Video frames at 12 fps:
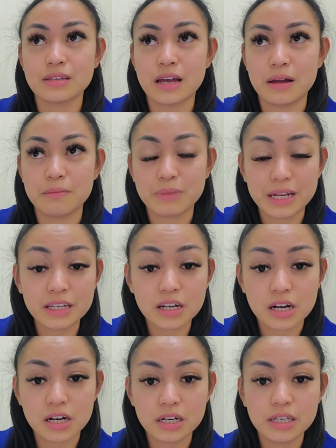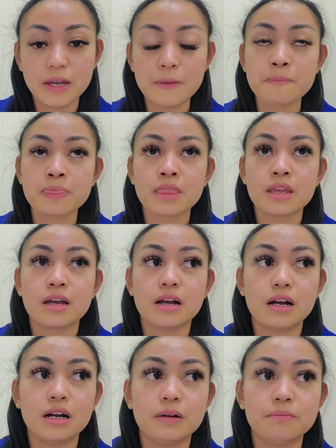bradycardia,
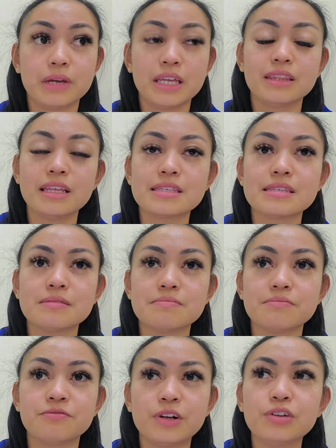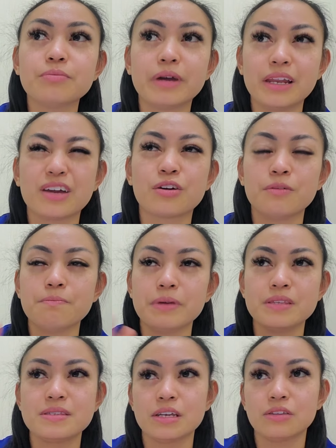and then some followed by
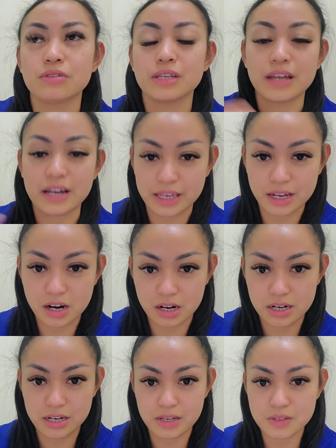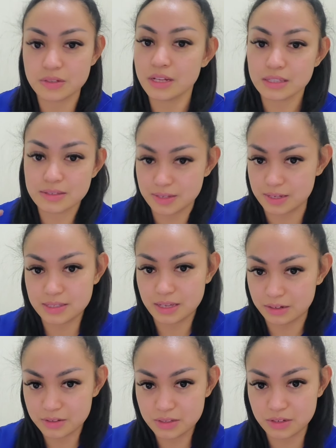compensatory tachycardia. So that's 6
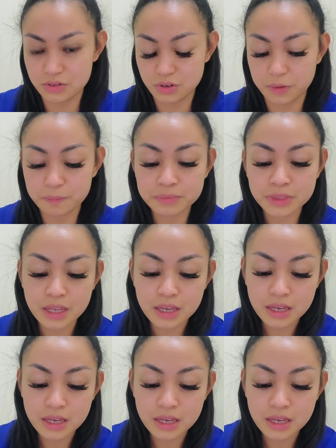sinus syndrome.